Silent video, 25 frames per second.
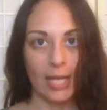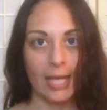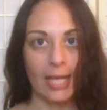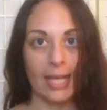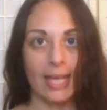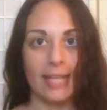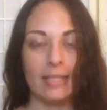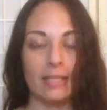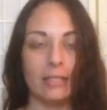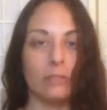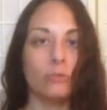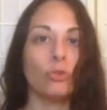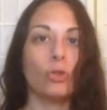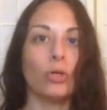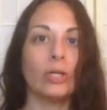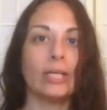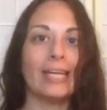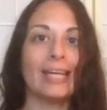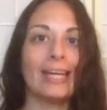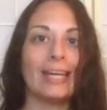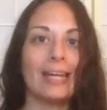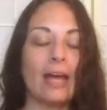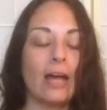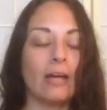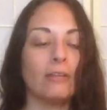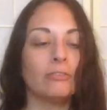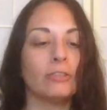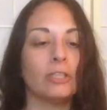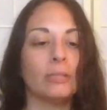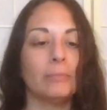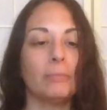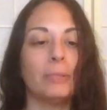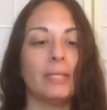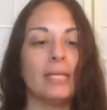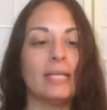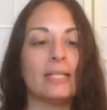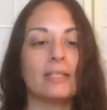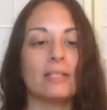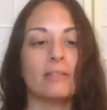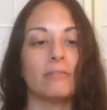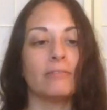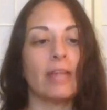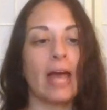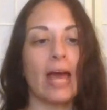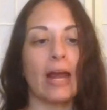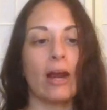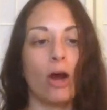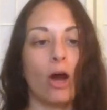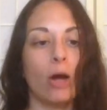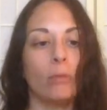and then looking at every piece of
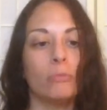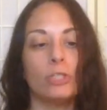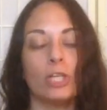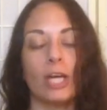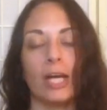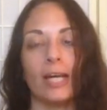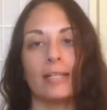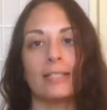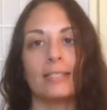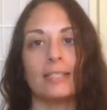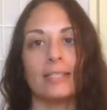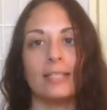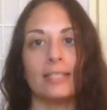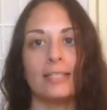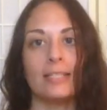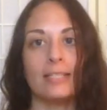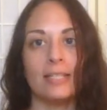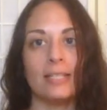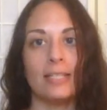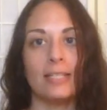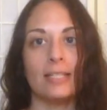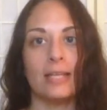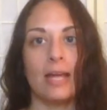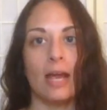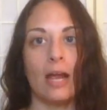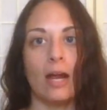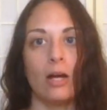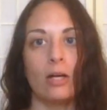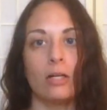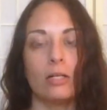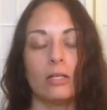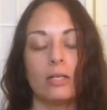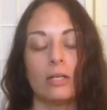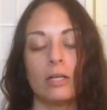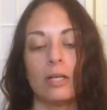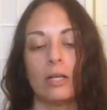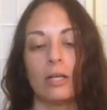that object in detail.